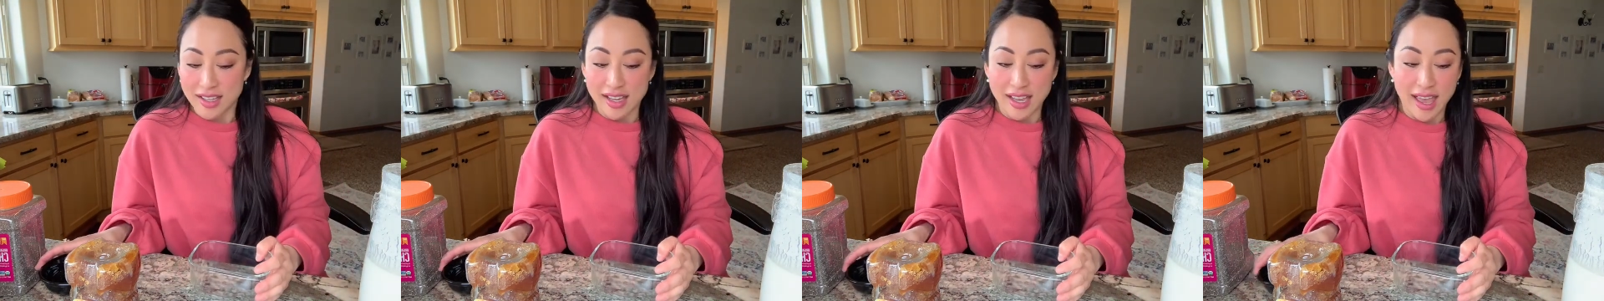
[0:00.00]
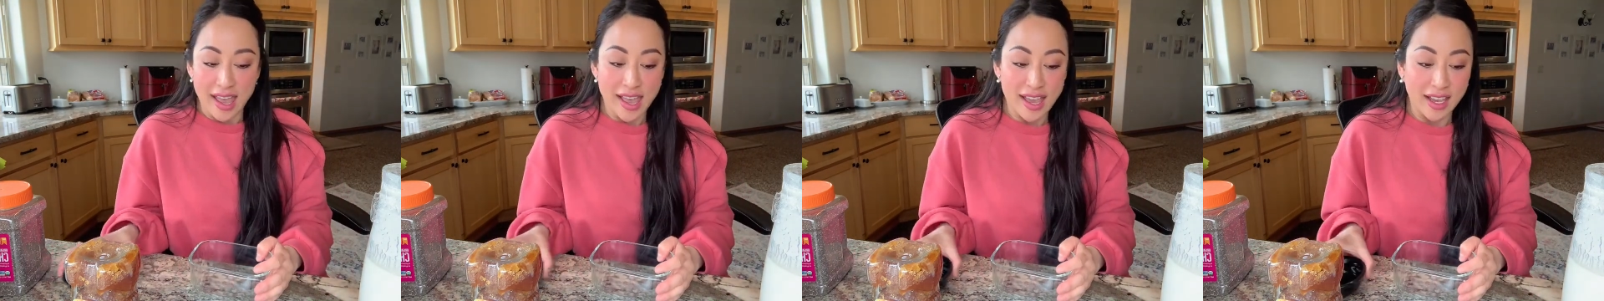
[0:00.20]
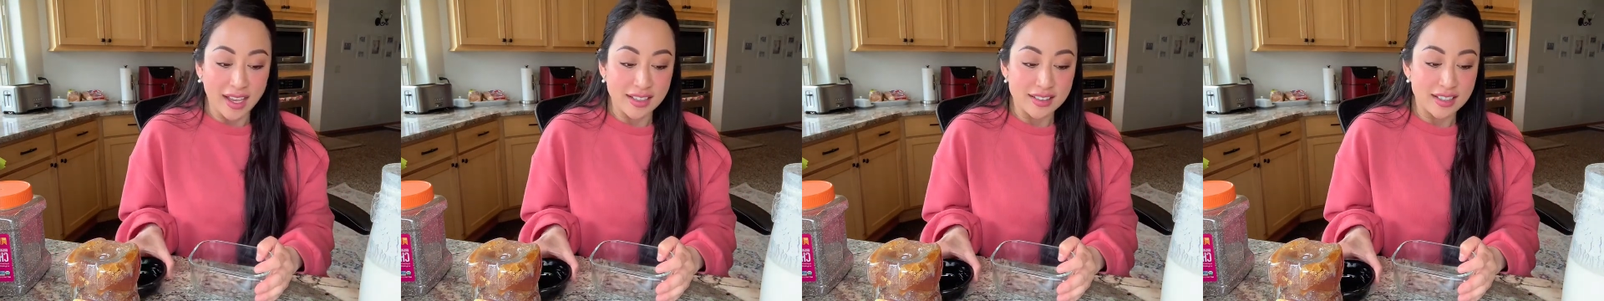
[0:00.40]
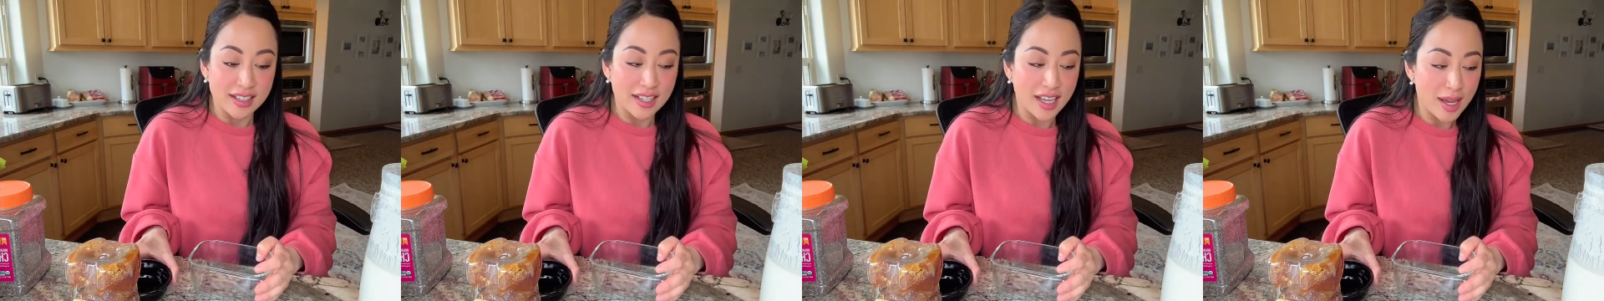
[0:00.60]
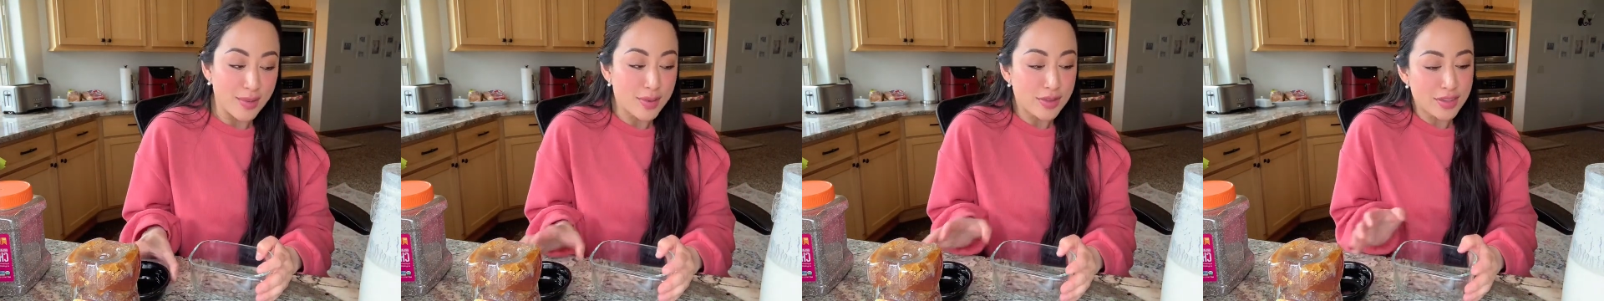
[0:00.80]

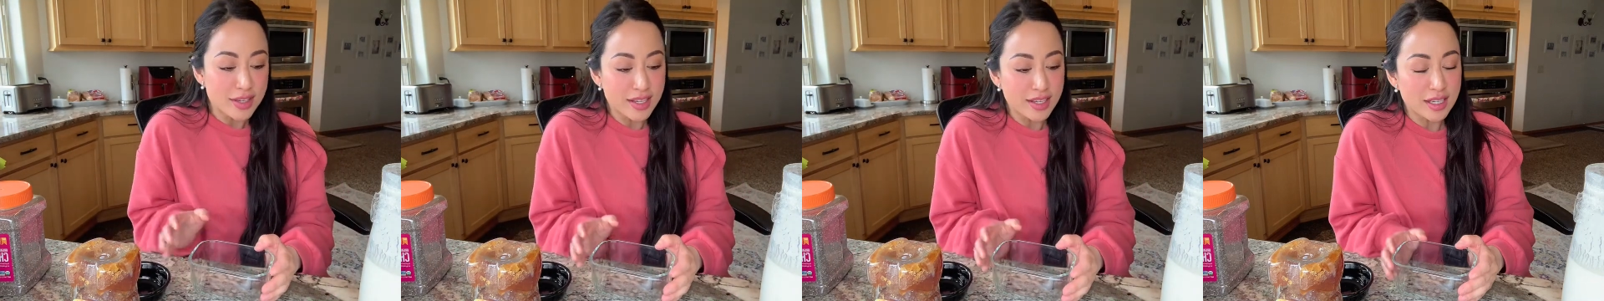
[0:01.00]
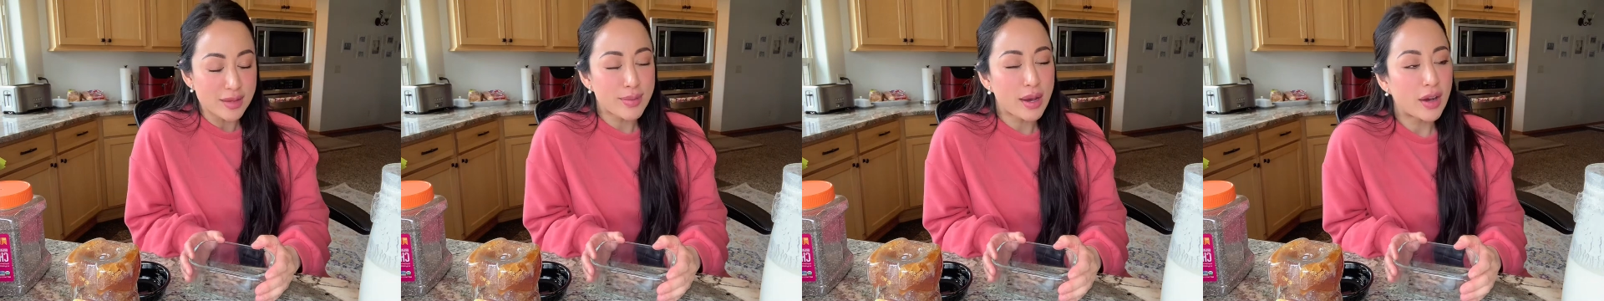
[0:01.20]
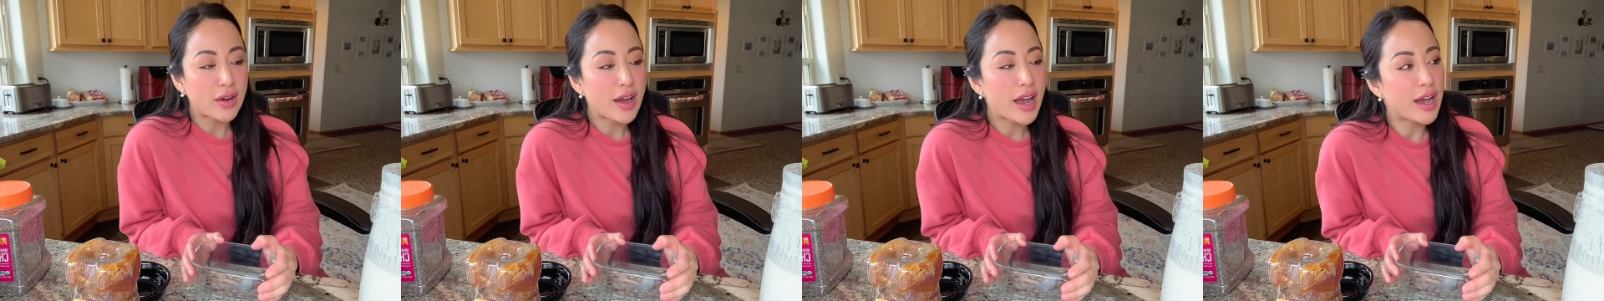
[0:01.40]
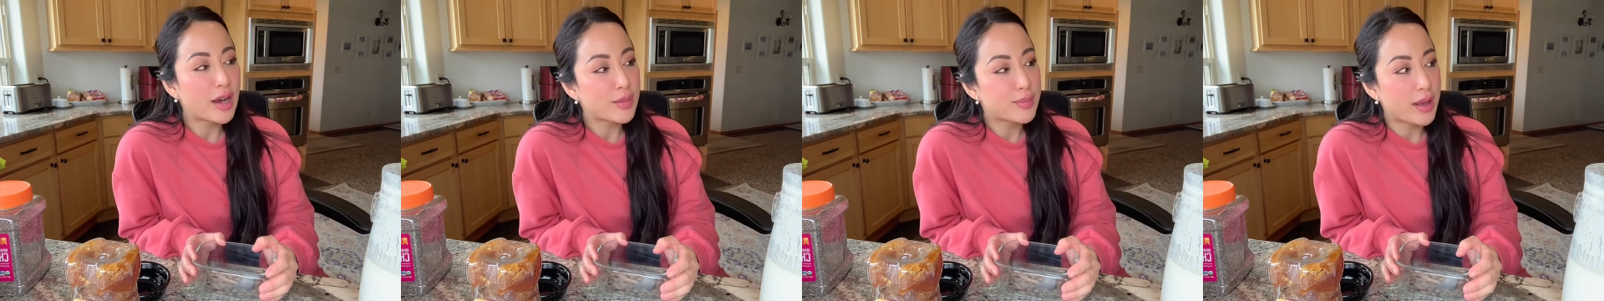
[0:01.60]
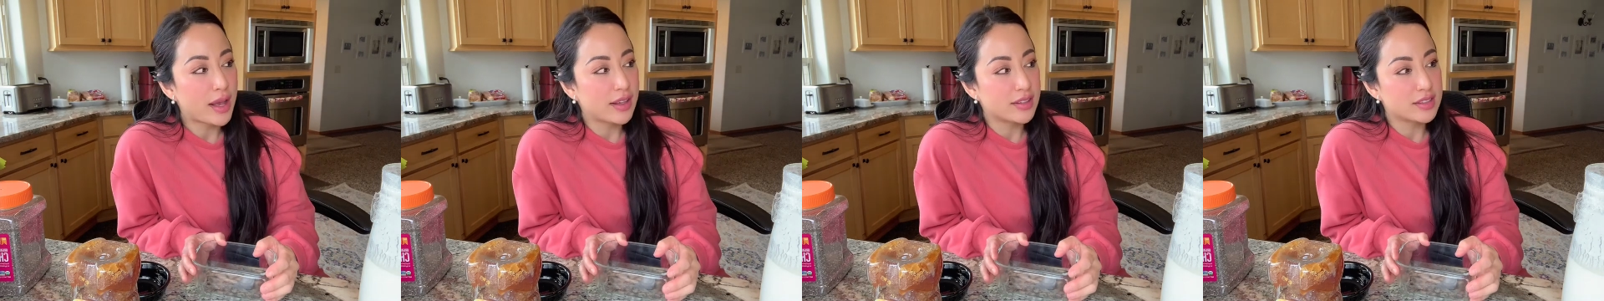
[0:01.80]
I've been thinking about how
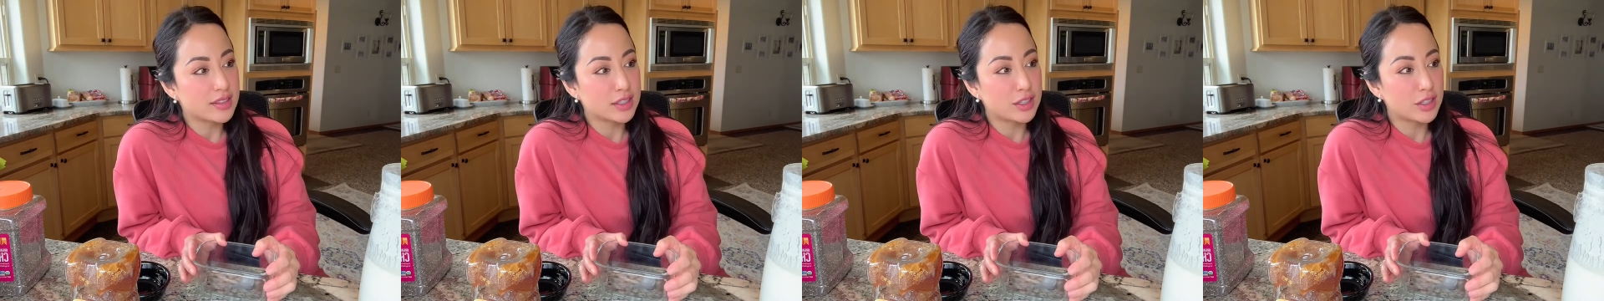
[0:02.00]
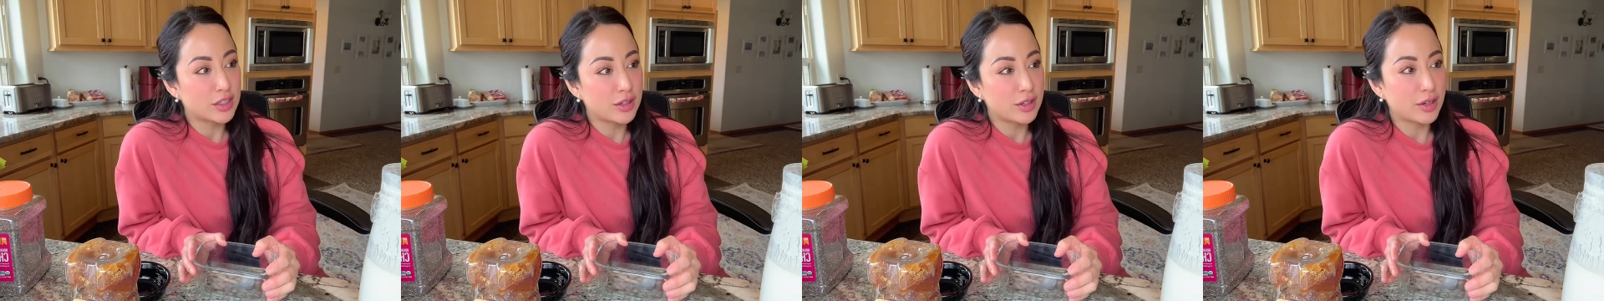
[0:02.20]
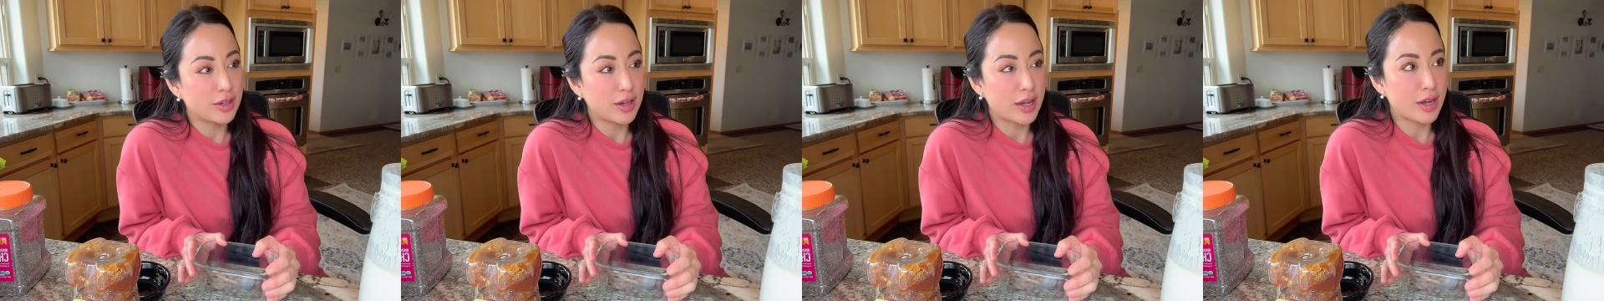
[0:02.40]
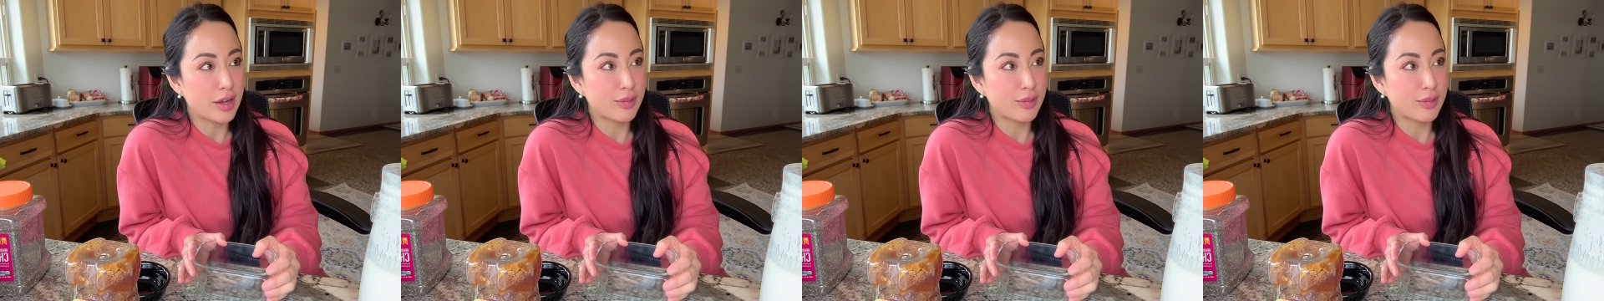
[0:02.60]
best to